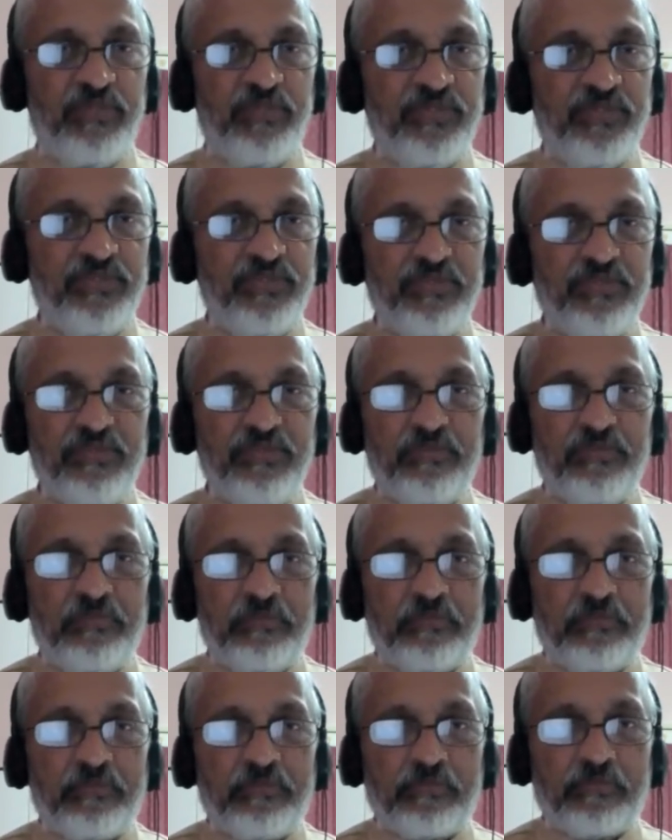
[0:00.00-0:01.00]

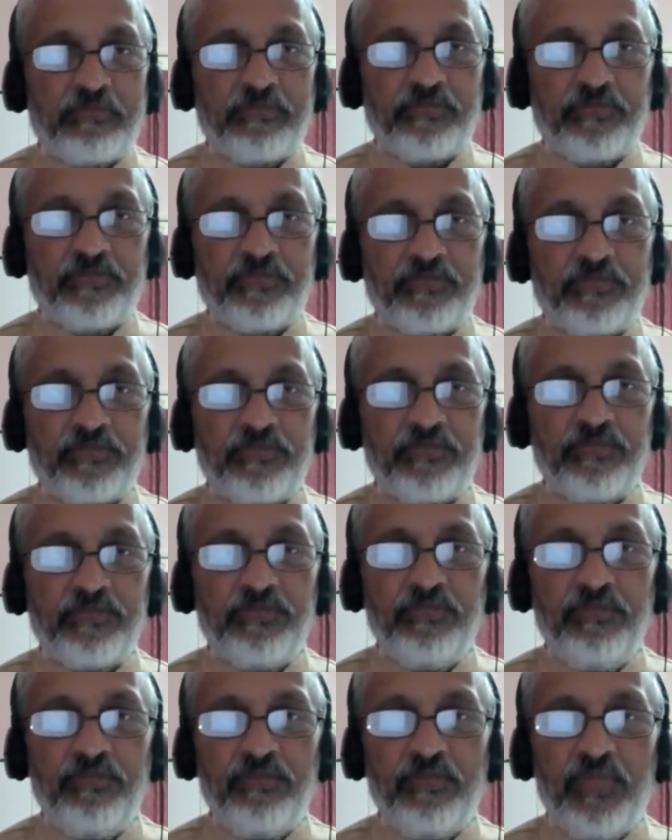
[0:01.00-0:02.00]

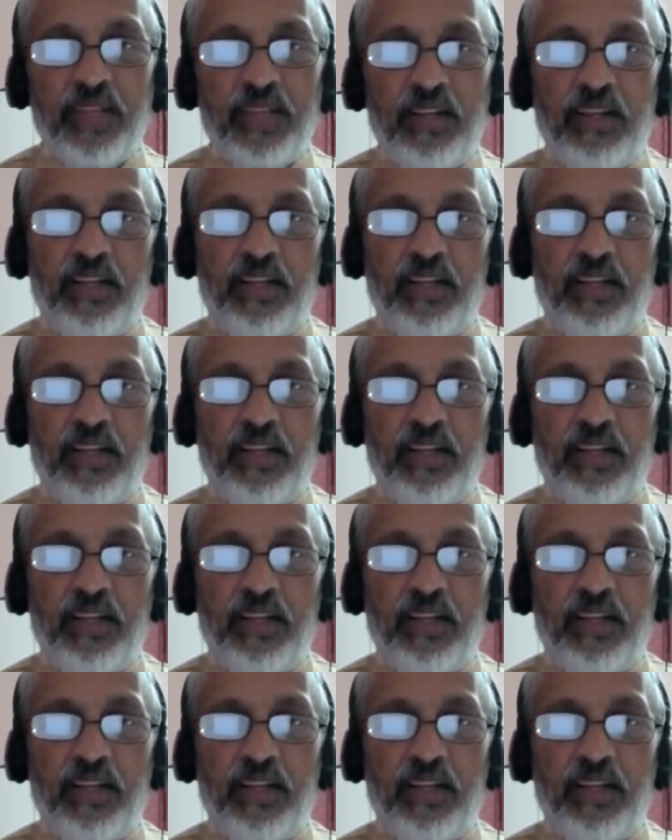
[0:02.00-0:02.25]
[no speech]